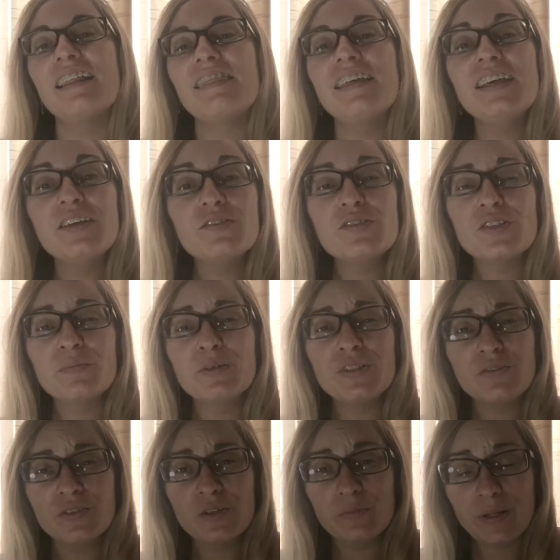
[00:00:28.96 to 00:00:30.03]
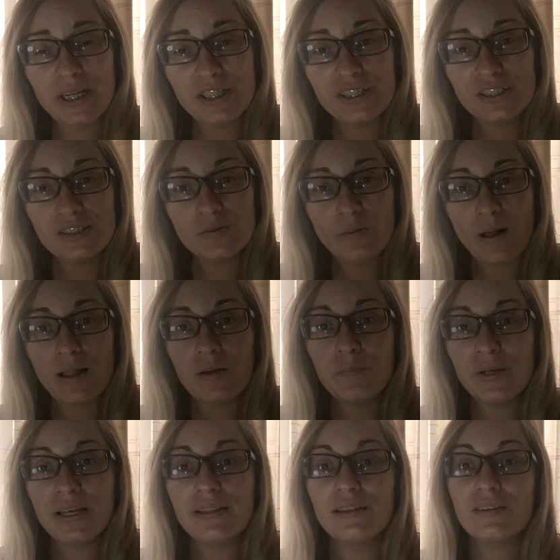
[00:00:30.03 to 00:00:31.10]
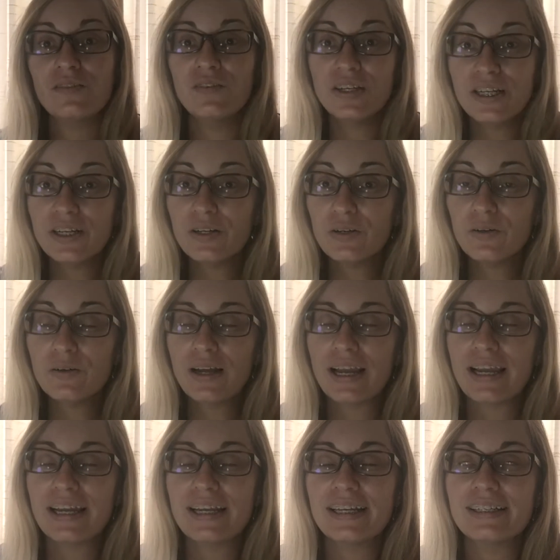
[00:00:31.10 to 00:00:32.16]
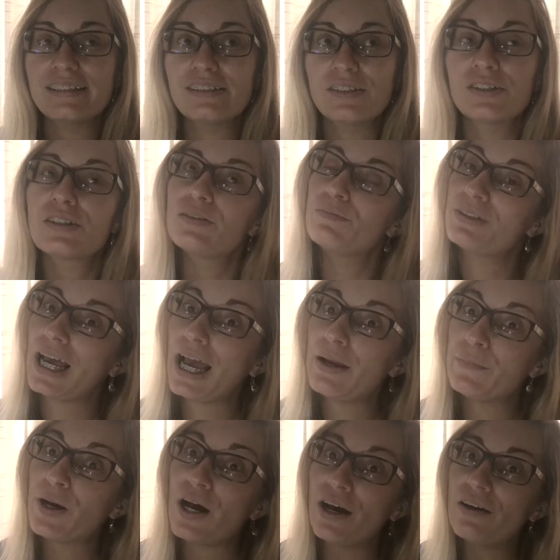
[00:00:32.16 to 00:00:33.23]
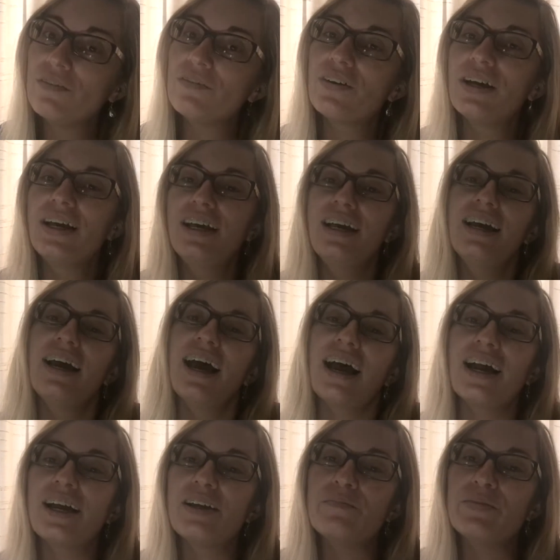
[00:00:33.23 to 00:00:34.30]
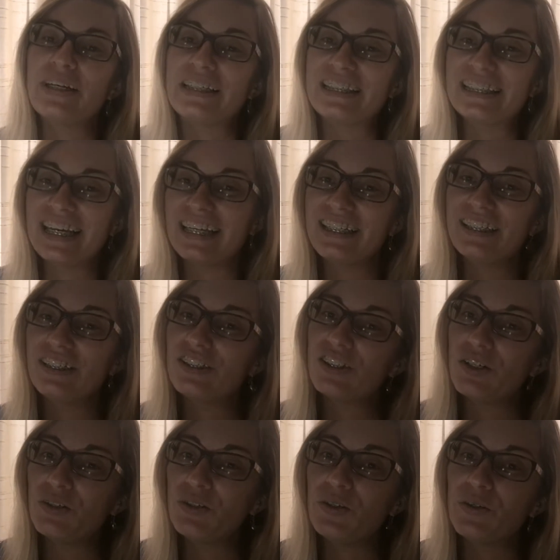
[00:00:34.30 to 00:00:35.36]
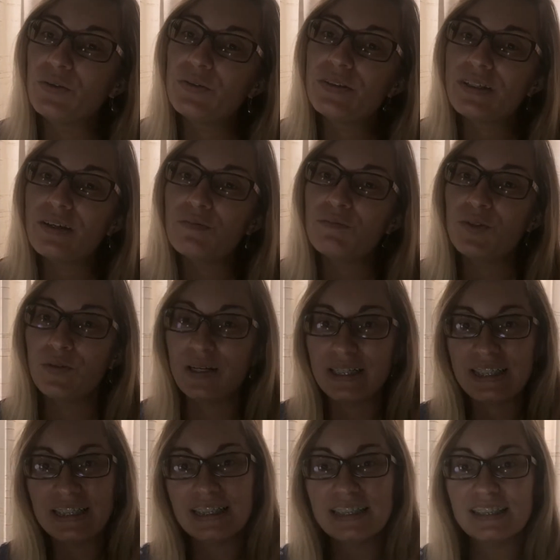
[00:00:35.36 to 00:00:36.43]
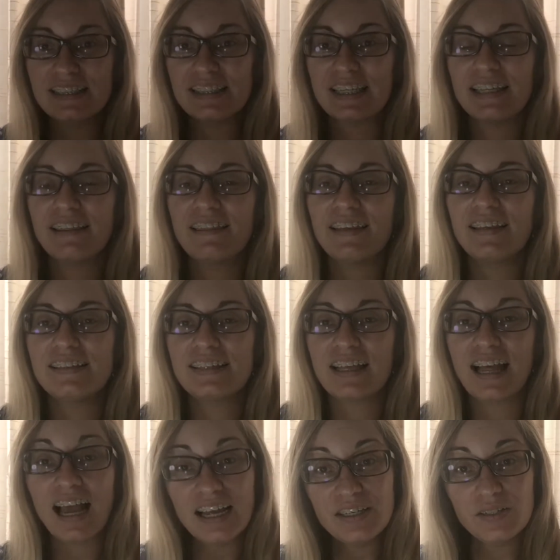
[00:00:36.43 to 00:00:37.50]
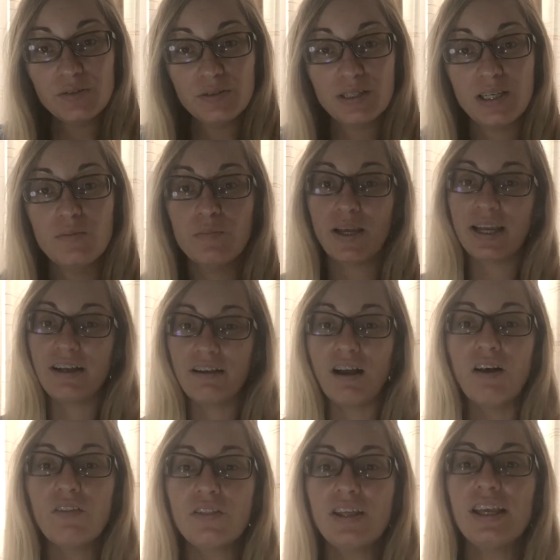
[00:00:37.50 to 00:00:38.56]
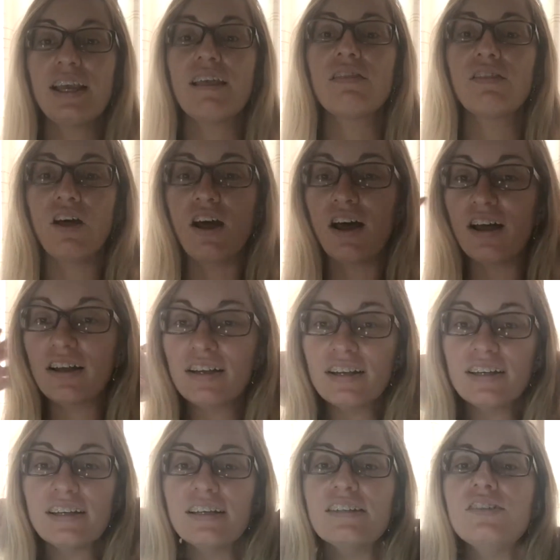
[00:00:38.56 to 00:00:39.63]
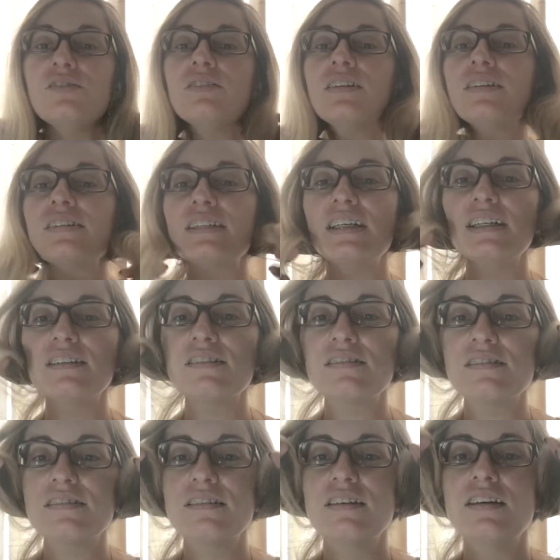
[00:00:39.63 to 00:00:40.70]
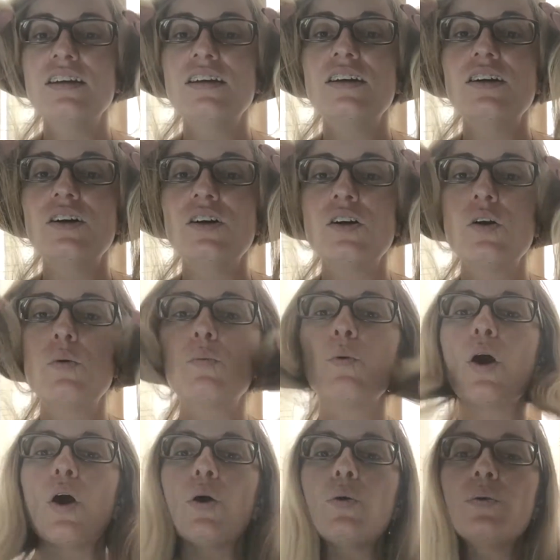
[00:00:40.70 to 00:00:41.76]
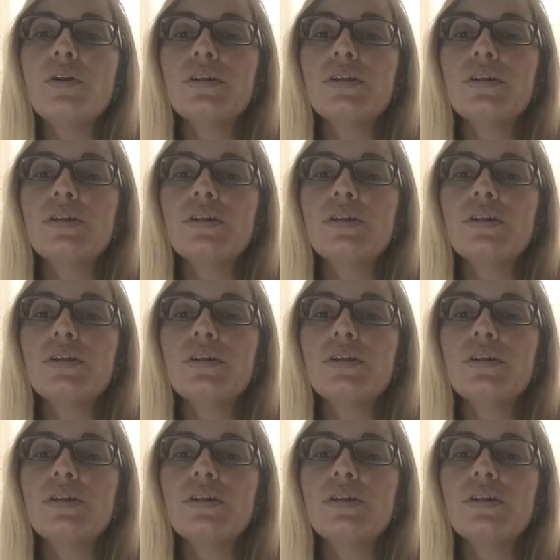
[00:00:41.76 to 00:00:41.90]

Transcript: Thank you so much for your patience while I make this video and took some time off. I'm excited to show you some new ideas and things that I do to keep my hair healthy and long. As you can see, it's grown.